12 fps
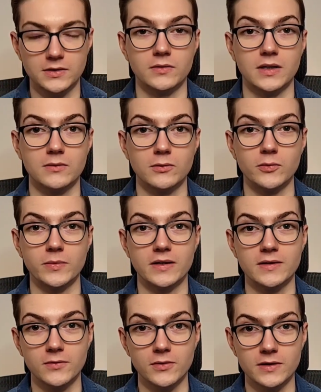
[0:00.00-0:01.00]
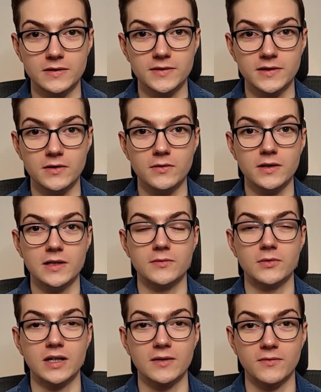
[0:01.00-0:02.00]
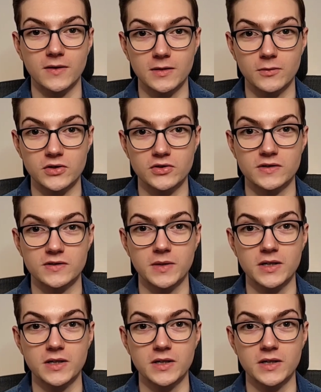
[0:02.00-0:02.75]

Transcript: that would be it for this video. If you have any questions,